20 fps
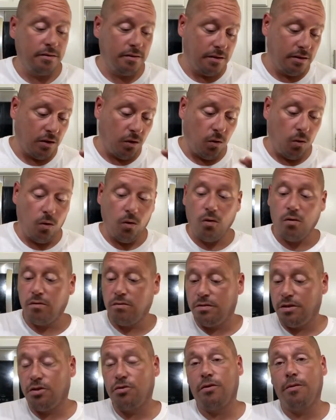It's a whole
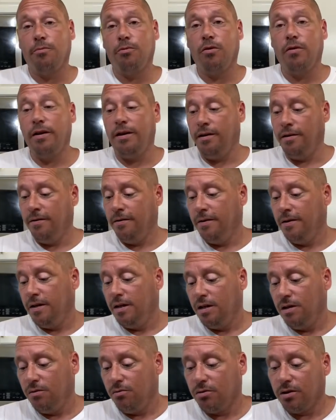strip loin.
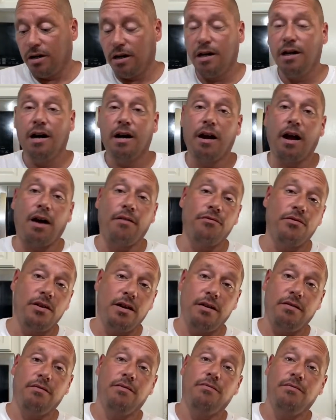We're gonna cut off
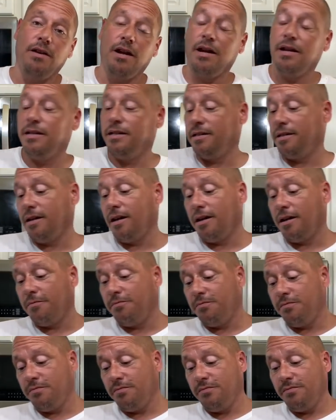a nice
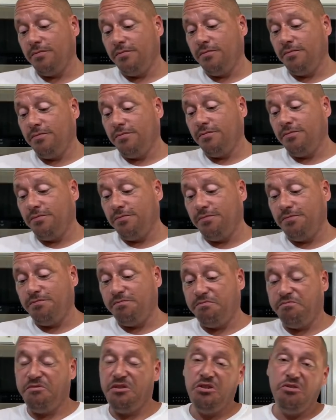um,
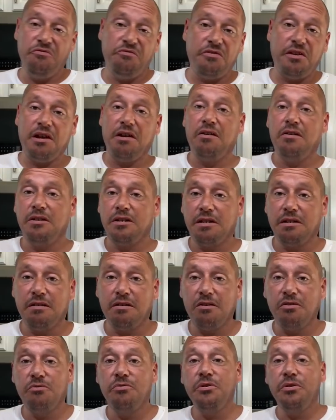two finger or
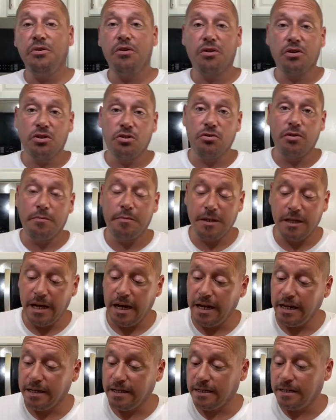so New York strip
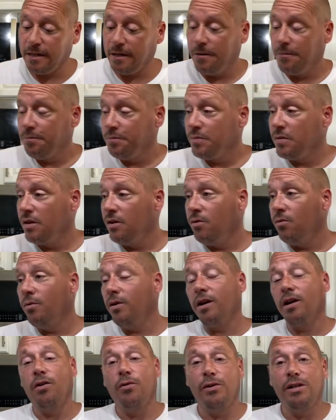steaks.
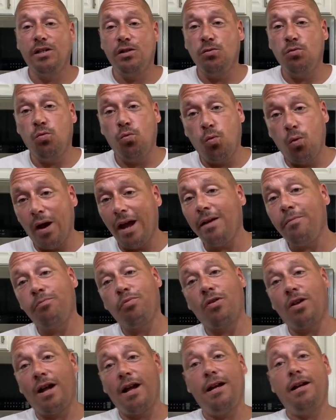We're going to wet
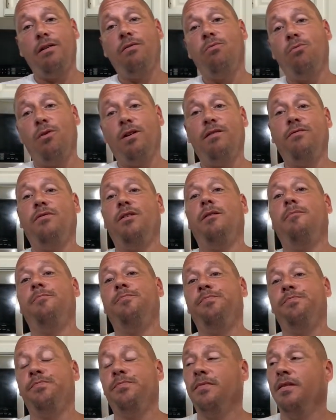brine one of them.
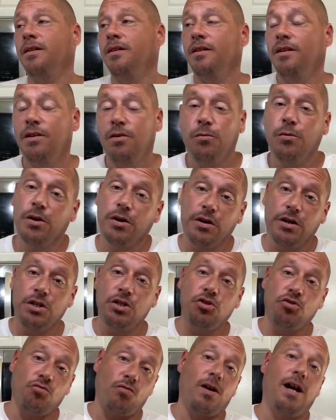We're gonna
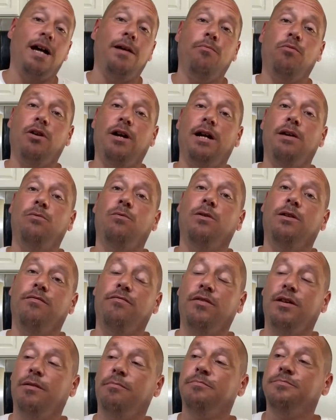dry brine one of
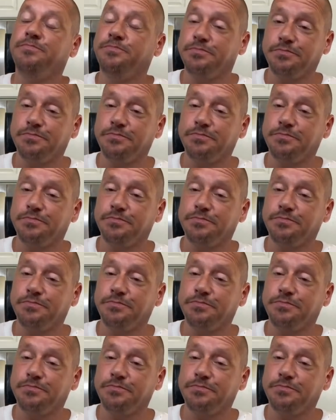them.